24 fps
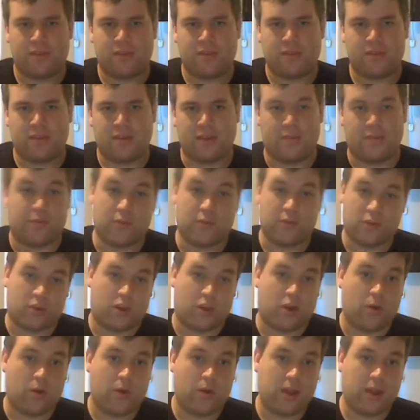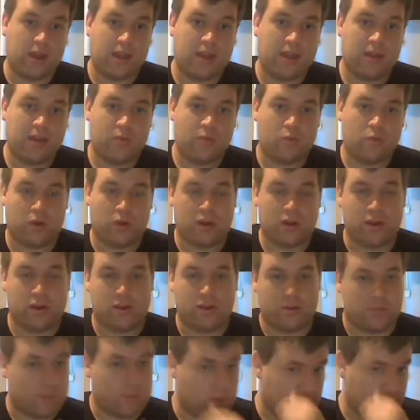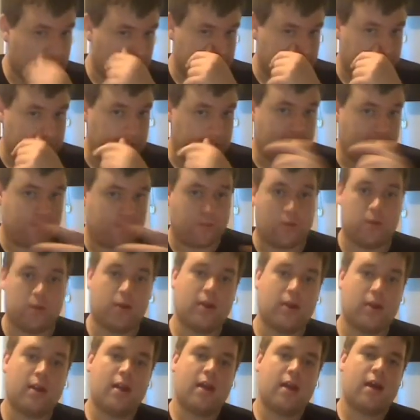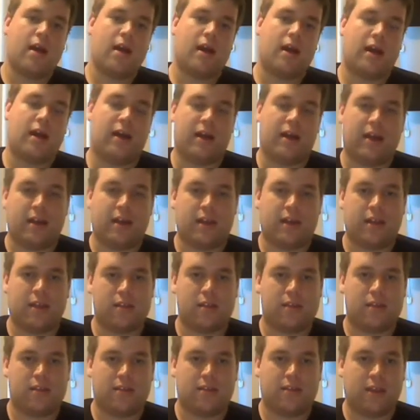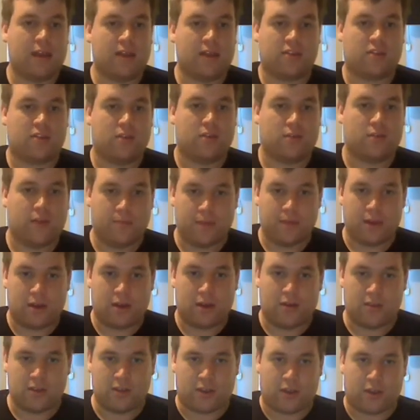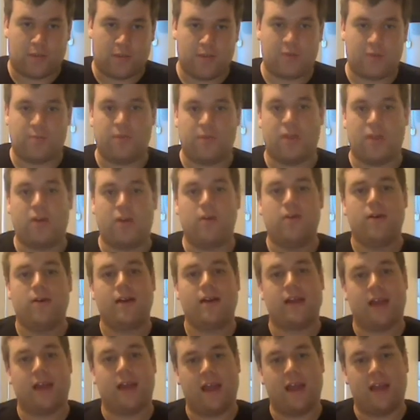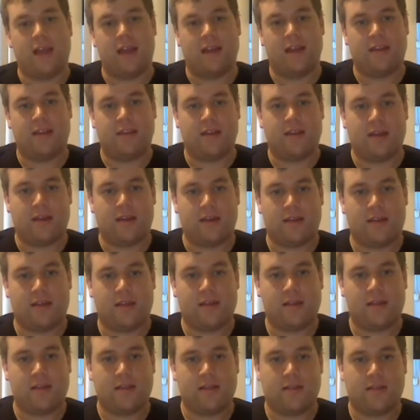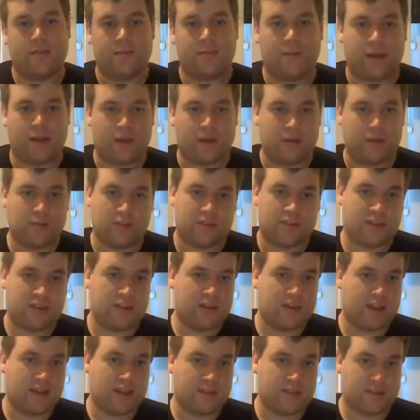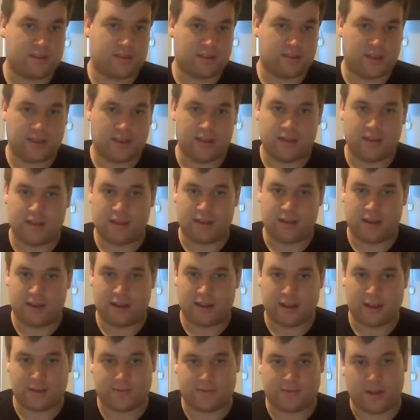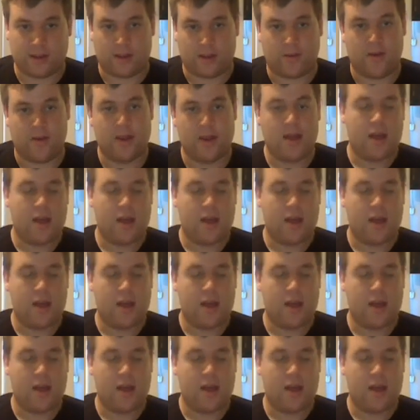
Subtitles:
If you're going, what you're most excited for. Yeah, so let me know in the comments below, and I hope to see you guys in the next video.